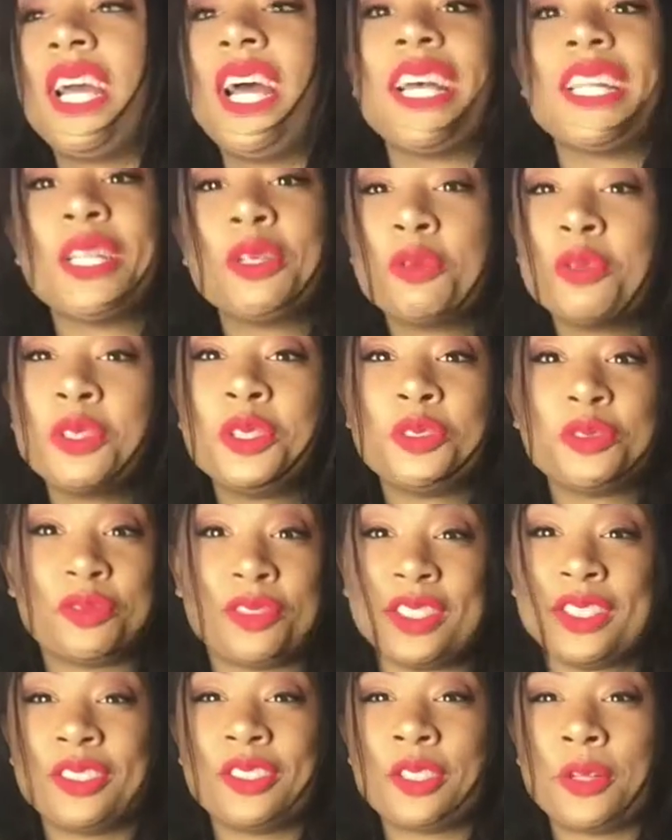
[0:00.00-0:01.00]
I think when you
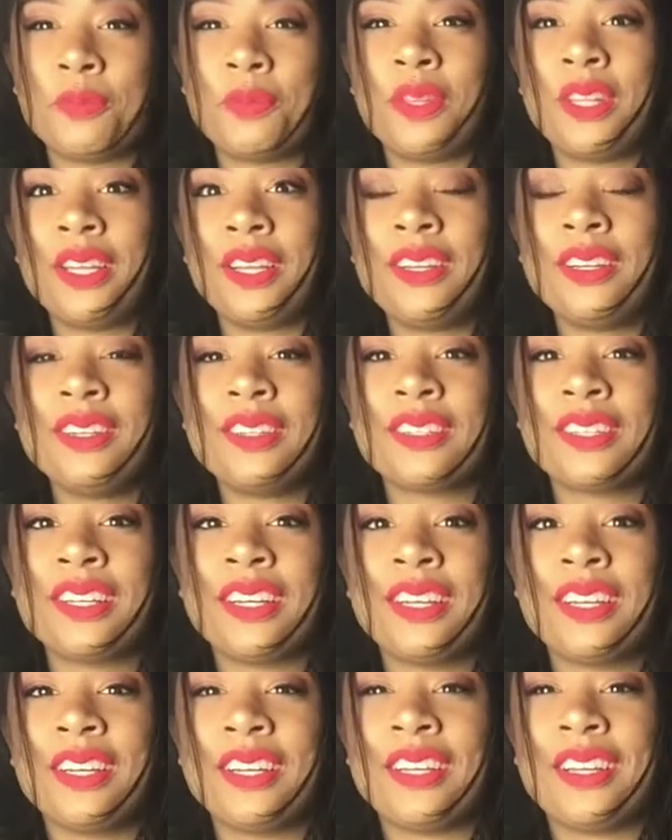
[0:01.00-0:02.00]
fear something,
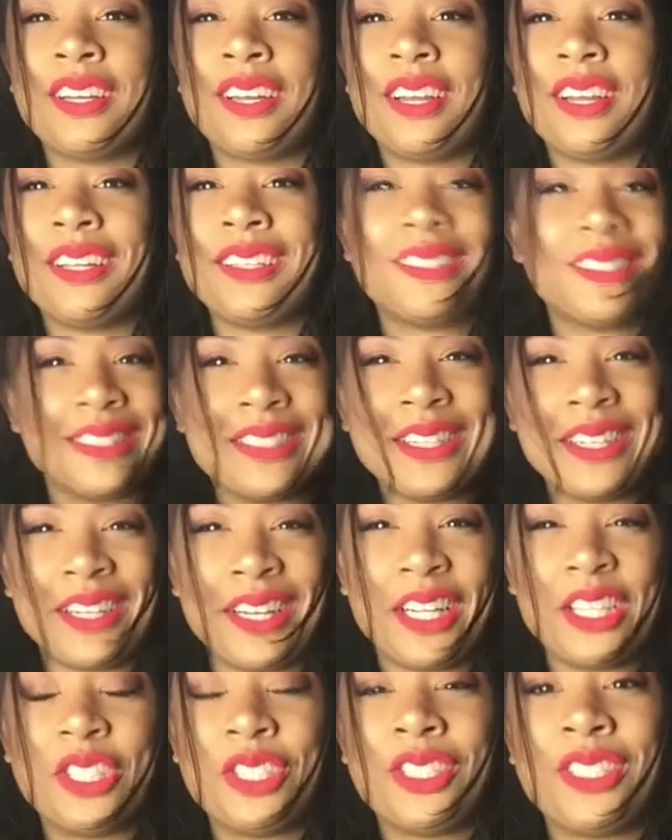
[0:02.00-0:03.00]
it's good.
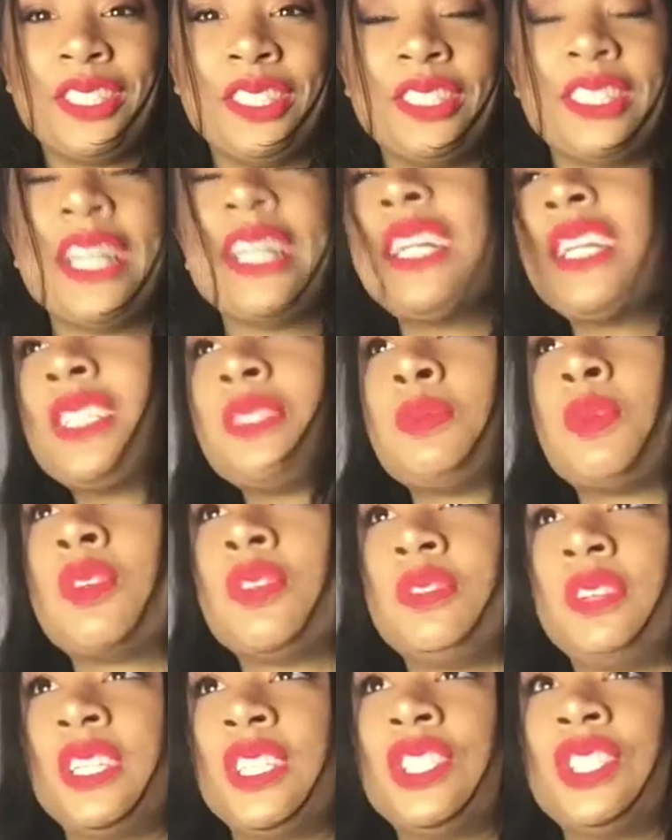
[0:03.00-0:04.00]
Take it as
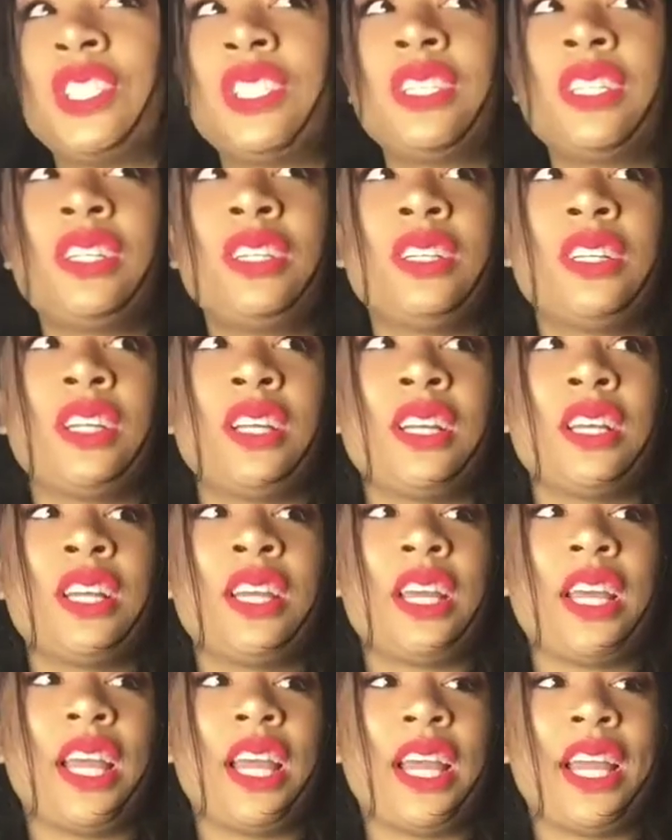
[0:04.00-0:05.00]
motivation
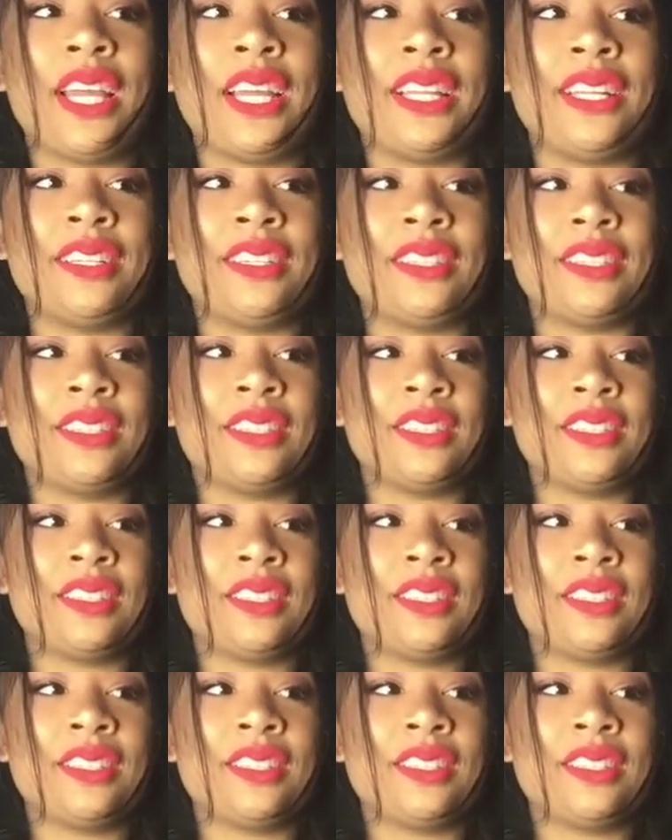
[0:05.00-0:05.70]
and